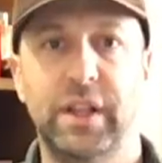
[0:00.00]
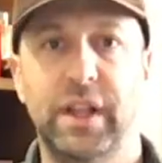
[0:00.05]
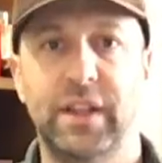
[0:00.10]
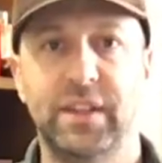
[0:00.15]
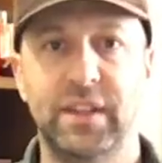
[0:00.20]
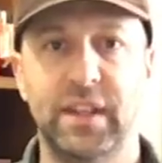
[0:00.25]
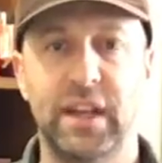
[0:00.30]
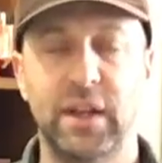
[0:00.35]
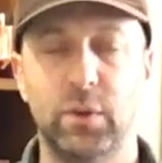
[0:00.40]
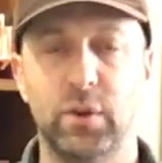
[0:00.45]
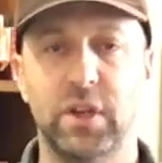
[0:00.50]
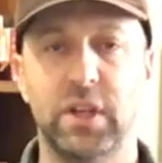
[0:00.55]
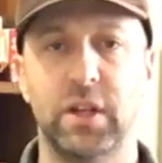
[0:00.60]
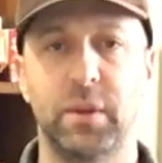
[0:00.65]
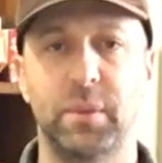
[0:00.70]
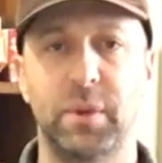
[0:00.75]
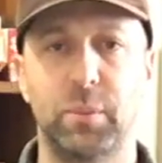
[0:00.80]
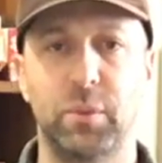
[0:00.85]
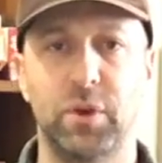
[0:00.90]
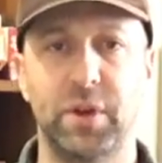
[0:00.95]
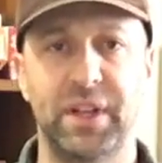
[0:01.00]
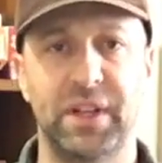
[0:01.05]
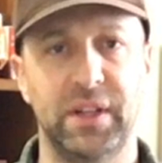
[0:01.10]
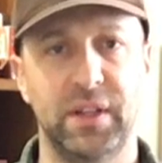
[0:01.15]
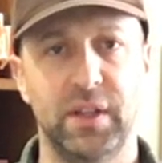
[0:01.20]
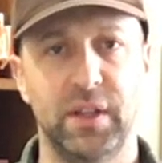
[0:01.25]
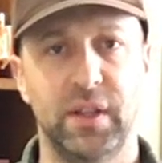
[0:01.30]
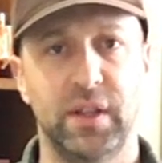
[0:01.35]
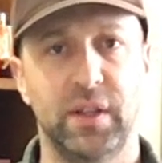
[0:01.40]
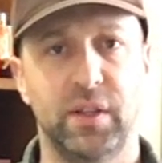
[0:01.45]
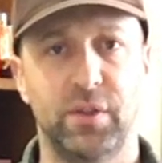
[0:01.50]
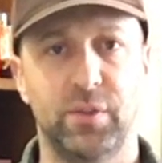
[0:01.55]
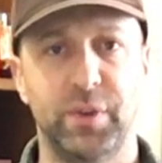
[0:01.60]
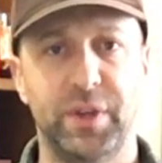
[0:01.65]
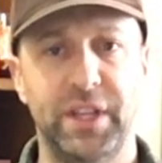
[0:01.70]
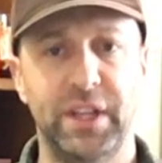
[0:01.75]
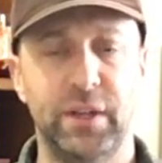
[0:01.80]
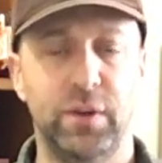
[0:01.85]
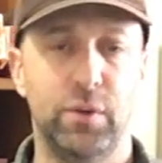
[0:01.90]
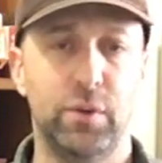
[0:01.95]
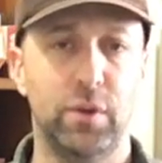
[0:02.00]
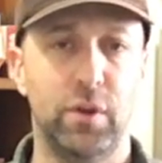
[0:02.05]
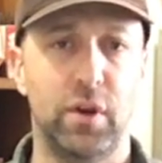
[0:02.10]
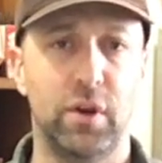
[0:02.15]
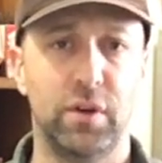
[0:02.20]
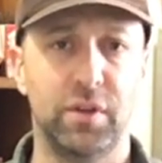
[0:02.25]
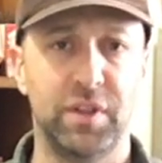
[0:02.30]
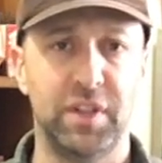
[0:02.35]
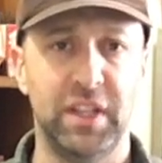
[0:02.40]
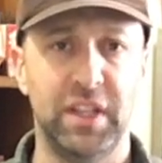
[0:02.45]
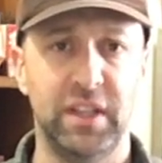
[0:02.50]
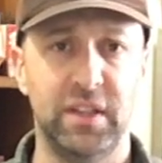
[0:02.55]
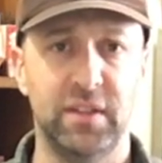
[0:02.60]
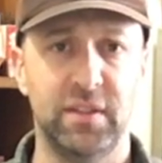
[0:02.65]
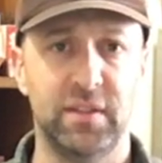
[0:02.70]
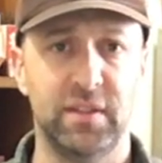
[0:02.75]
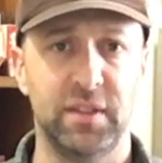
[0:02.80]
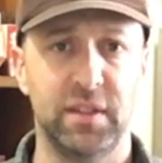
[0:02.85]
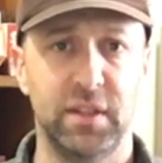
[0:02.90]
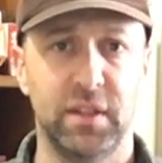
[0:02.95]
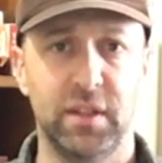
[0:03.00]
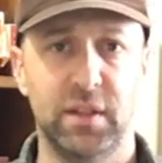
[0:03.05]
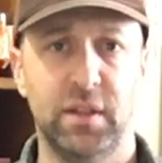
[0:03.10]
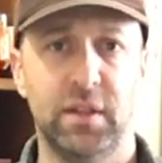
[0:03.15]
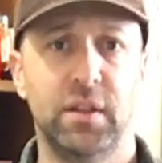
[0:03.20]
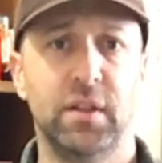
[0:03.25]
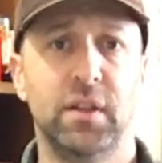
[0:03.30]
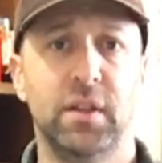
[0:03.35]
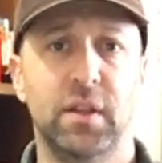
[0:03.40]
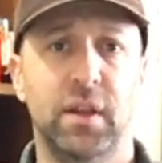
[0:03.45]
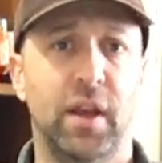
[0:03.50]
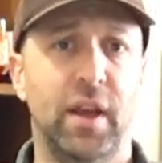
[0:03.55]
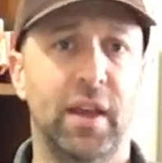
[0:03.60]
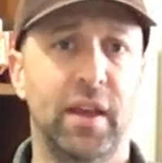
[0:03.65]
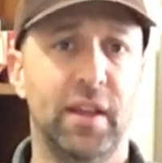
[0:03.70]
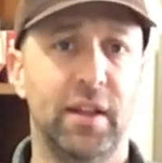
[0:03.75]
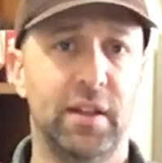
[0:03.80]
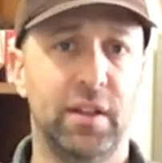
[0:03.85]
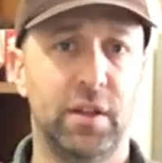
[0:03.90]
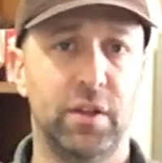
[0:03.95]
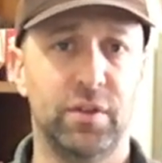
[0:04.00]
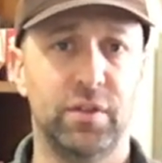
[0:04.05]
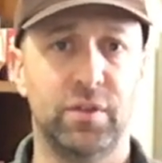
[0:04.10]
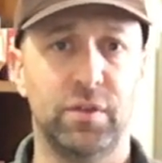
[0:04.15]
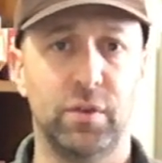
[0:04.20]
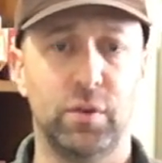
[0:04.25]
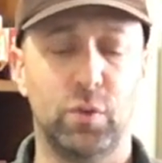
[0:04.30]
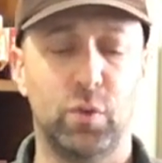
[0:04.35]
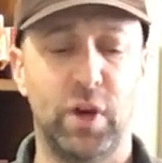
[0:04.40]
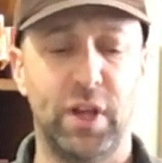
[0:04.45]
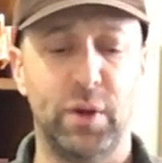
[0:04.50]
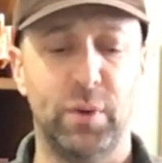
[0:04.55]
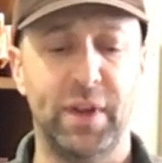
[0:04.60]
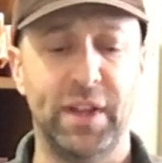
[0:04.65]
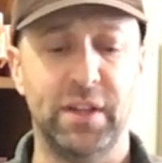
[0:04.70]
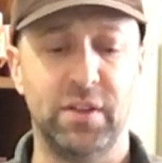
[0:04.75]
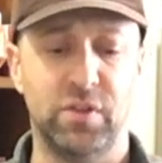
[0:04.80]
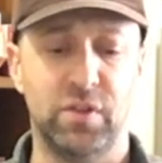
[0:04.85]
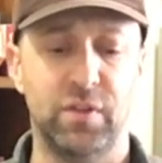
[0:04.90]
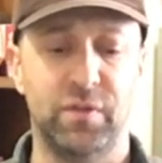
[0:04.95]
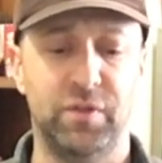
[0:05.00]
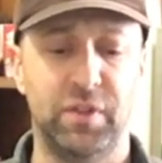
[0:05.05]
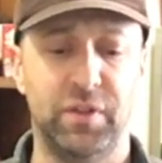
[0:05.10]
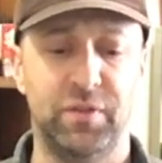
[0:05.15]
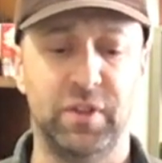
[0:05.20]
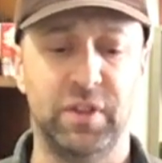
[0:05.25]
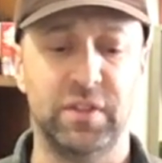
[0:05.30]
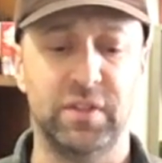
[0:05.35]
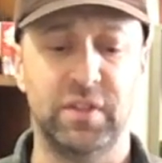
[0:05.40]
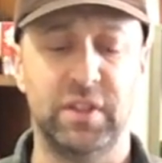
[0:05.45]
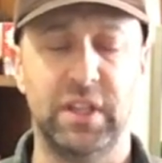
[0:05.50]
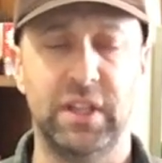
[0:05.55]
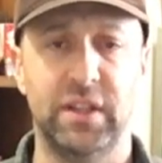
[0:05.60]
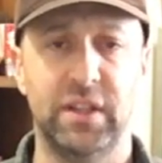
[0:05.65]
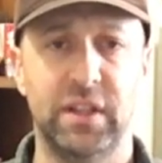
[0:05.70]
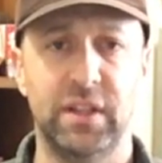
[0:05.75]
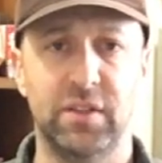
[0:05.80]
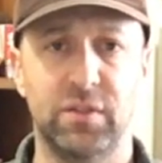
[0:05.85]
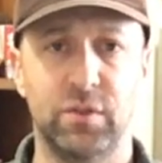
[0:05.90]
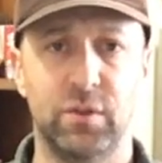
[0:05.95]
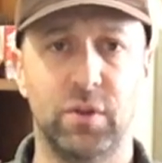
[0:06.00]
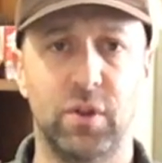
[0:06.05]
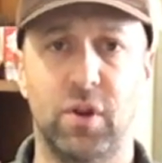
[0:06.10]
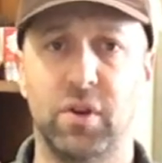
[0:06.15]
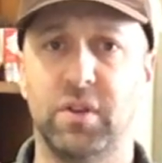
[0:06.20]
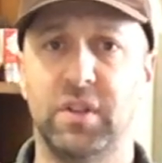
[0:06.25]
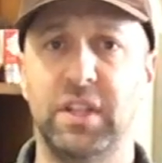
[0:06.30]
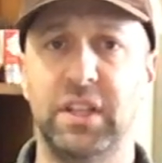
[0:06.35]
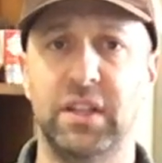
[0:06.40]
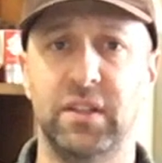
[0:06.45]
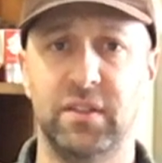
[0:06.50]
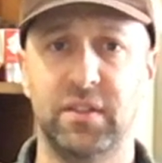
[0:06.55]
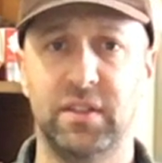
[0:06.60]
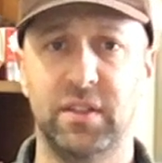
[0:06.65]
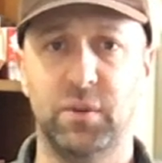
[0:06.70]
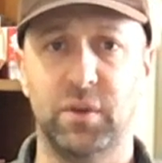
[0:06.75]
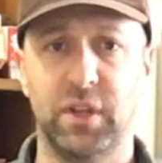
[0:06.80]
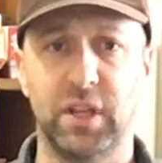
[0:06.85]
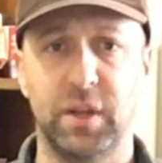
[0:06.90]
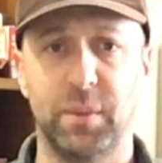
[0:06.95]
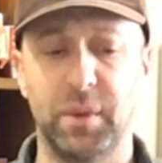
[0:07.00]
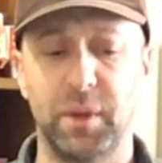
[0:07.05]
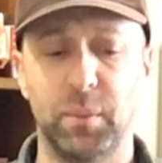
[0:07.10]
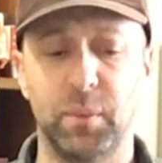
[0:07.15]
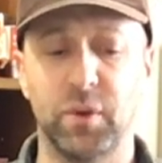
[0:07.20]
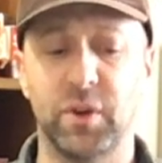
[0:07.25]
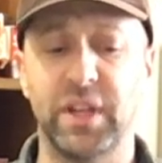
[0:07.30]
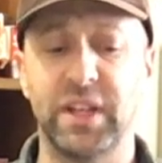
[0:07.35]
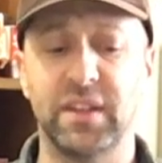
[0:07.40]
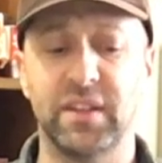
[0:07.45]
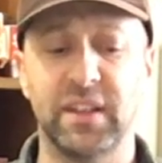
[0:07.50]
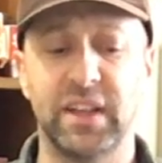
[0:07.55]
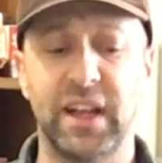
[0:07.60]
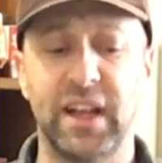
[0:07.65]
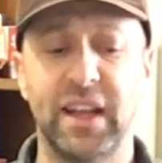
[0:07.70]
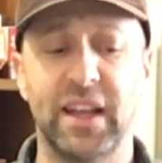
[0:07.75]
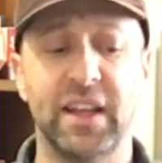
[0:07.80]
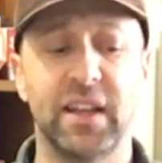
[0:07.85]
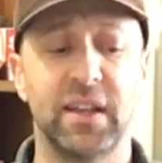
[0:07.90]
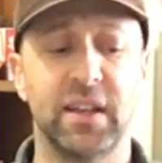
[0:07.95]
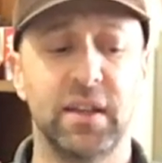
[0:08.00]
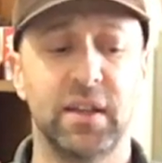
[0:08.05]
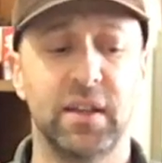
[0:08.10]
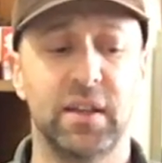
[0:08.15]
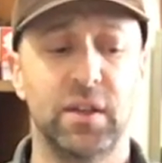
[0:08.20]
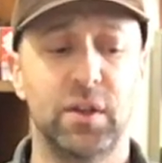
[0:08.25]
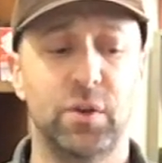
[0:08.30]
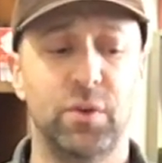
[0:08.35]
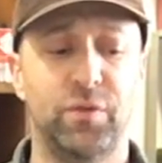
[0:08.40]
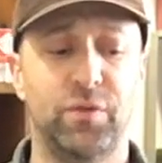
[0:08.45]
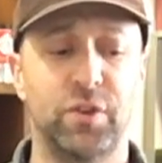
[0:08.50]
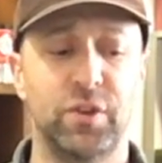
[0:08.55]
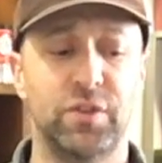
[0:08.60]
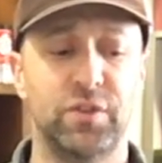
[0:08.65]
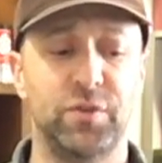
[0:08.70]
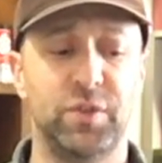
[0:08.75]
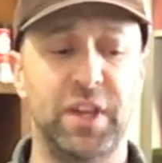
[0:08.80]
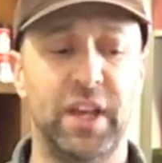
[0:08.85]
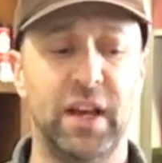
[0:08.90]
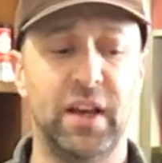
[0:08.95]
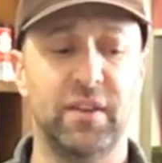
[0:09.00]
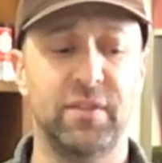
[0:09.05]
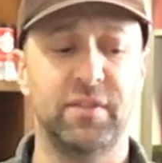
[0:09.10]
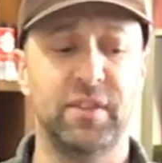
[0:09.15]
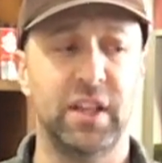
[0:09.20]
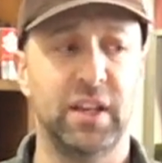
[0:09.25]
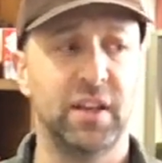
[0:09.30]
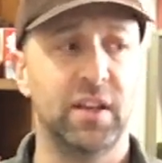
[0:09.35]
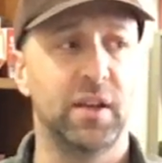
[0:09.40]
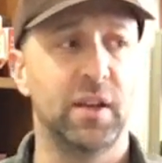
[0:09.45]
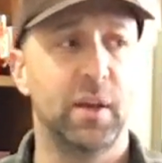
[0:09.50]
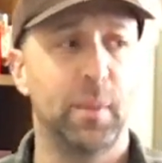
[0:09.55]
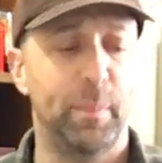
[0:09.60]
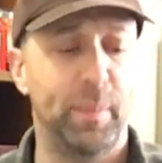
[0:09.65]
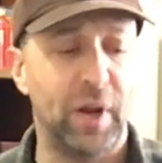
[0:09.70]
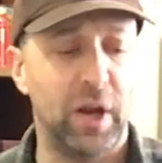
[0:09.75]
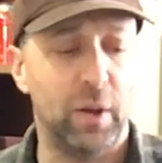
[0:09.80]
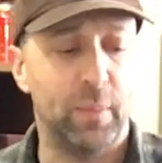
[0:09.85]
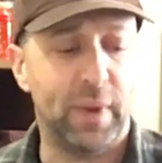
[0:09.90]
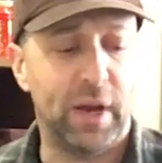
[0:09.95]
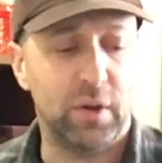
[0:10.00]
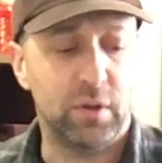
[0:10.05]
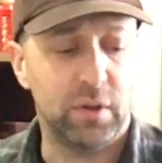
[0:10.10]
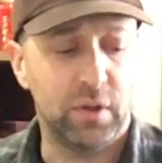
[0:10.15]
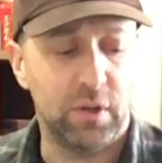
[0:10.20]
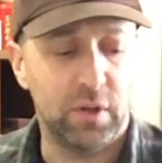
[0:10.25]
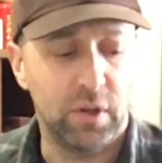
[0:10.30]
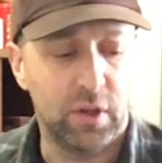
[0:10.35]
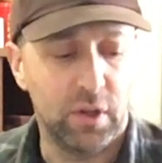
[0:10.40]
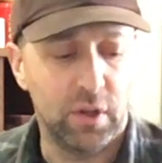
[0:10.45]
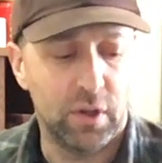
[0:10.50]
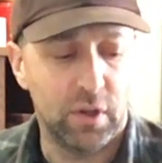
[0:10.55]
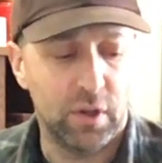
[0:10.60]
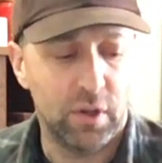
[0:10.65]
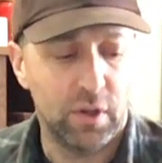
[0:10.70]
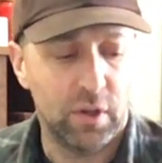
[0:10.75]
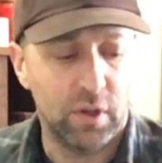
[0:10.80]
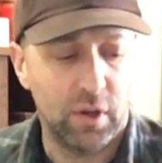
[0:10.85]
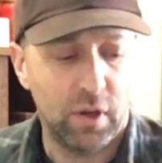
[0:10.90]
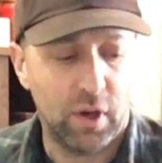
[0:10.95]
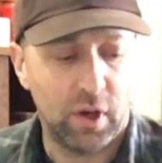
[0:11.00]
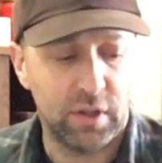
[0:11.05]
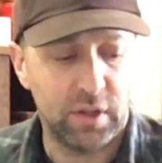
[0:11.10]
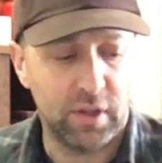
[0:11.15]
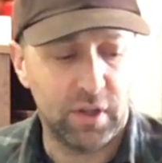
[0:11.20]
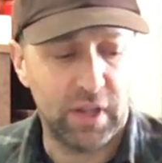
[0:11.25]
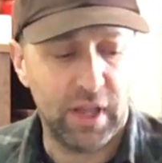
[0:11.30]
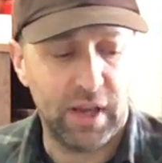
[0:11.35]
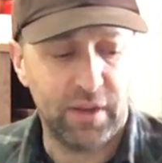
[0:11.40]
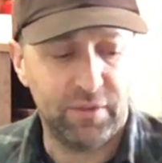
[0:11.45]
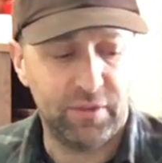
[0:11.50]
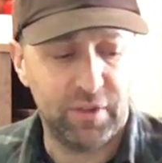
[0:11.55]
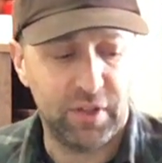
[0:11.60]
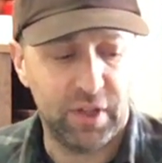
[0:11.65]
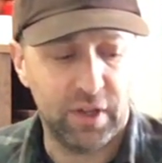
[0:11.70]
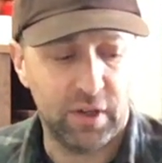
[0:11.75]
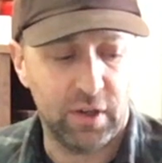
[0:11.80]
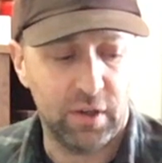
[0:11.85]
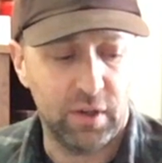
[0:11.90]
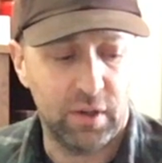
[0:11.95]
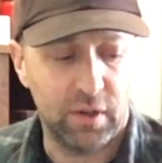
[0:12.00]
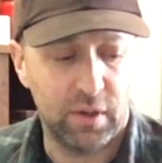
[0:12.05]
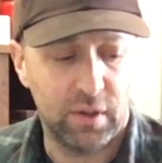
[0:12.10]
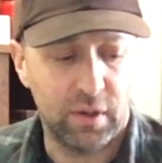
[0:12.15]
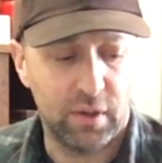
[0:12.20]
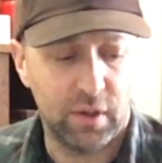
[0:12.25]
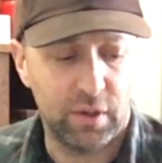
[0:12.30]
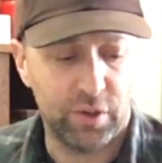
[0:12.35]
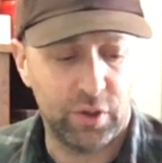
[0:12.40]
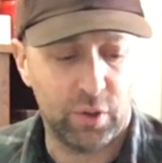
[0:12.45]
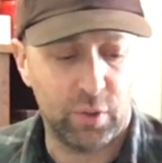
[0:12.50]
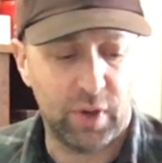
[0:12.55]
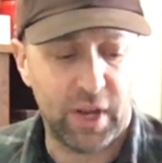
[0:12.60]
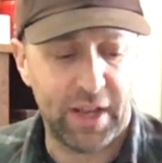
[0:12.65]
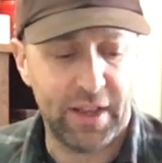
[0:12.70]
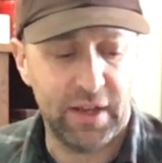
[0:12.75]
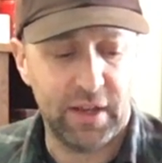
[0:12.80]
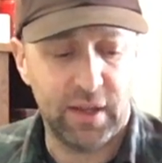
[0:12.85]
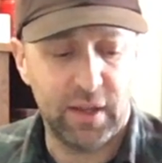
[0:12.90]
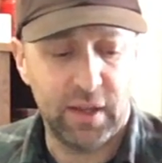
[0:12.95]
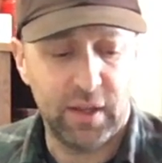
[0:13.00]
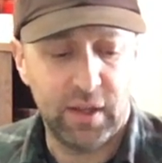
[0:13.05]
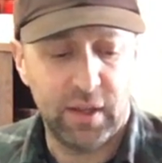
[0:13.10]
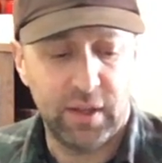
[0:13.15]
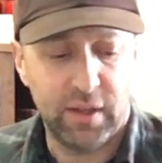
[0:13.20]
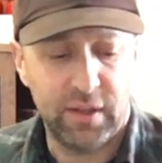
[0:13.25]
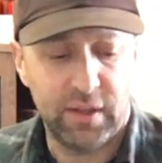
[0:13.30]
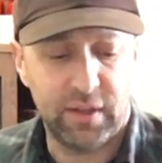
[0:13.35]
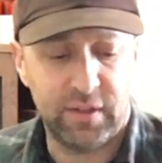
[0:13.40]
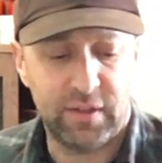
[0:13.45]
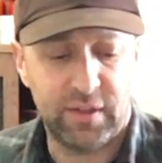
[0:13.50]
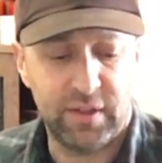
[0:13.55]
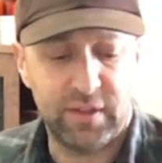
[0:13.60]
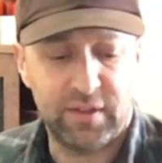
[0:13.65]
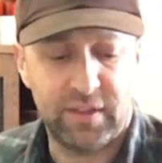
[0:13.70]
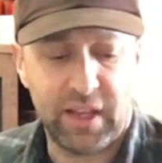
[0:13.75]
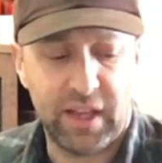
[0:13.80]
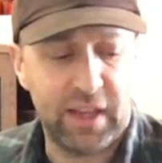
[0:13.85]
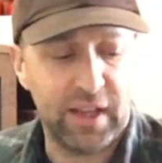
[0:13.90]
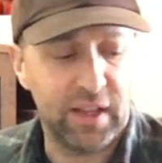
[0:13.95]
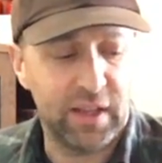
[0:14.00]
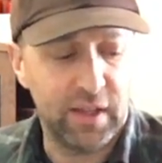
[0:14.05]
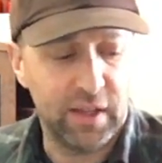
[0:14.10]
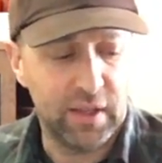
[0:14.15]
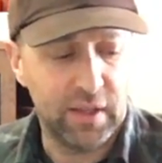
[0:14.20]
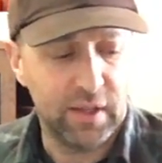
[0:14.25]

And today we're going to be brewing 3 oolong teas, and there's quite a range of difference in these oolong teas that we're going to be brewing today. First we have the Pear Mountain on the left here, your right. This is a